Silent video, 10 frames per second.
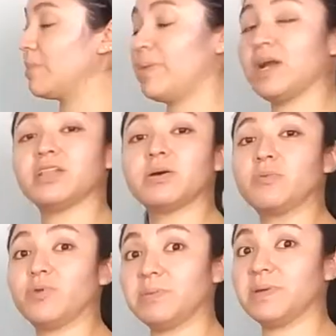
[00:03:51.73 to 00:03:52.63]
So I pair
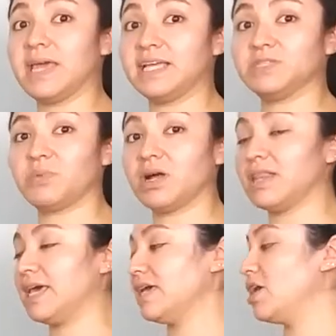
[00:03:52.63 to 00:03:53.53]
the ribcage
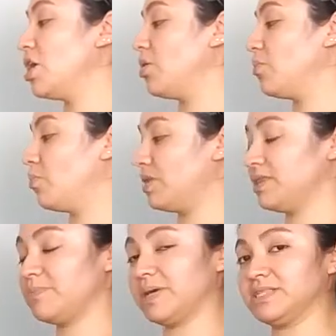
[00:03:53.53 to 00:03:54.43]
bralette with
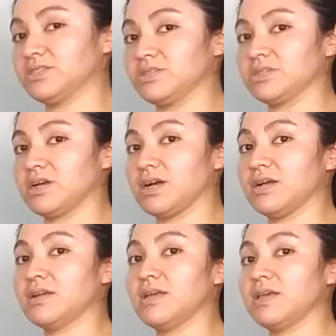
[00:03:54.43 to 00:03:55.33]
the pencil
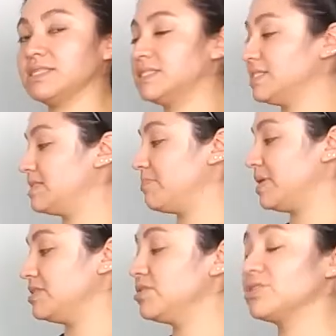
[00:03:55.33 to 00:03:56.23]
skirt. Since the
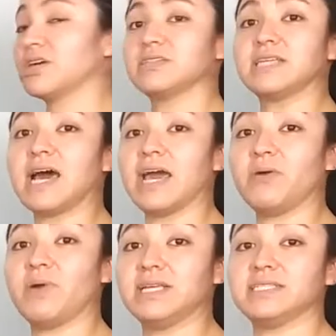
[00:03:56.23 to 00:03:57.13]
pencil skirt's
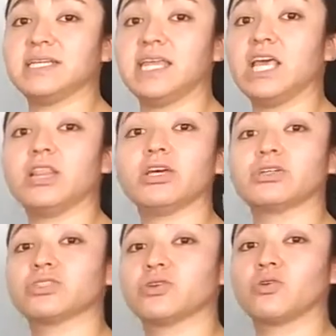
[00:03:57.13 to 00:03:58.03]
high-waisted, it
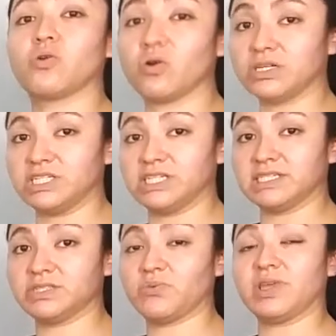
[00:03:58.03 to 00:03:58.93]
looks
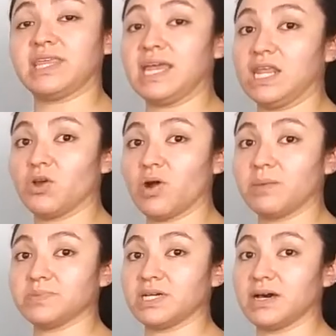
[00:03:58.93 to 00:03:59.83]
gorgeous with any
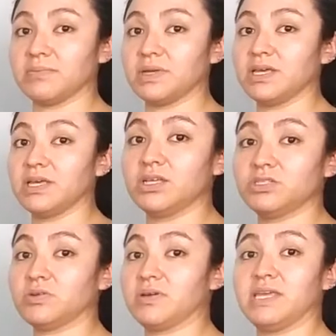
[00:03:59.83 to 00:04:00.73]
crop top.
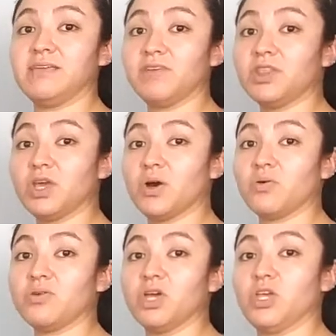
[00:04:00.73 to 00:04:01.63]
So even
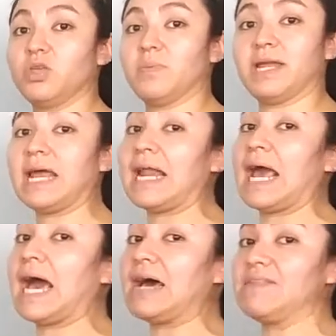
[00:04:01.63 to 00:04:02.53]
though you might not
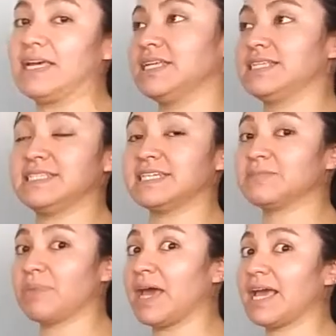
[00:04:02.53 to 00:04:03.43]
have that the
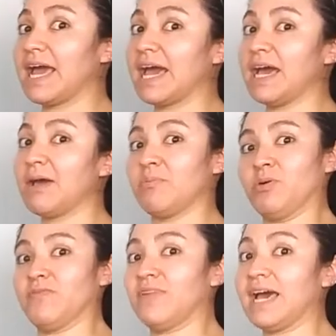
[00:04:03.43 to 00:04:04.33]
six-pack ab
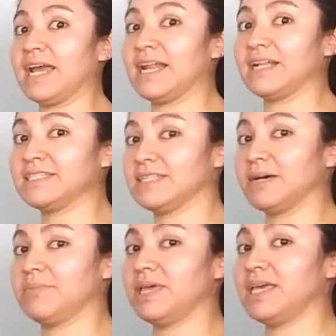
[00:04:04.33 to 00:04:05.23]
or flat
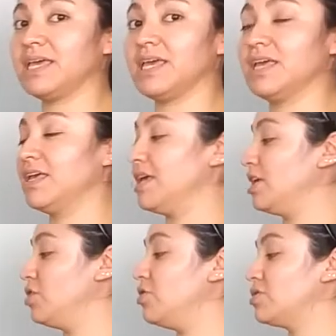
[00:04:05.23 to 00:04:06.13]
stomach,
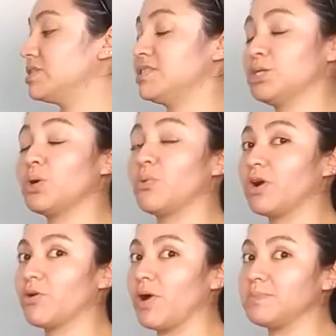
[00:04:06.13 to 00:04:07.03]
you could still
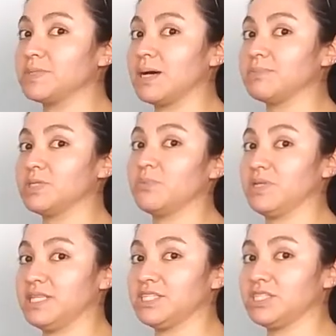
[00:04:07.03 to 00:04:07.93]
wear crop tops
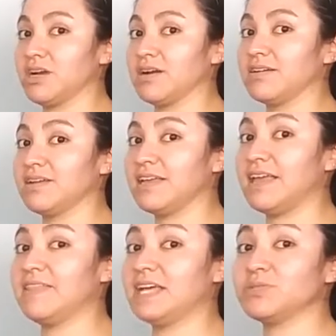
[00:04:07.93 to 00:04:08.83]
with this skirt.
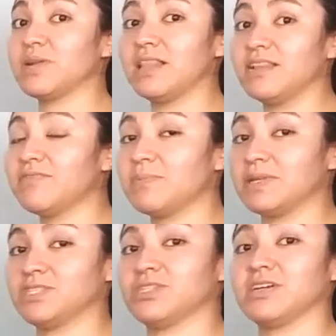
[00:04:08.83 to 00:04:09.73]
And that's what I love
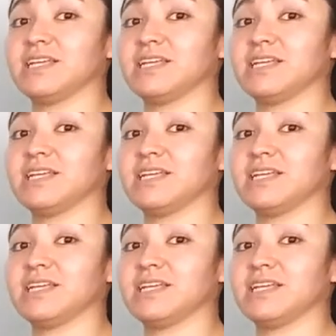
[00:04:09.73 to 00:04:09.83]
about the skirt.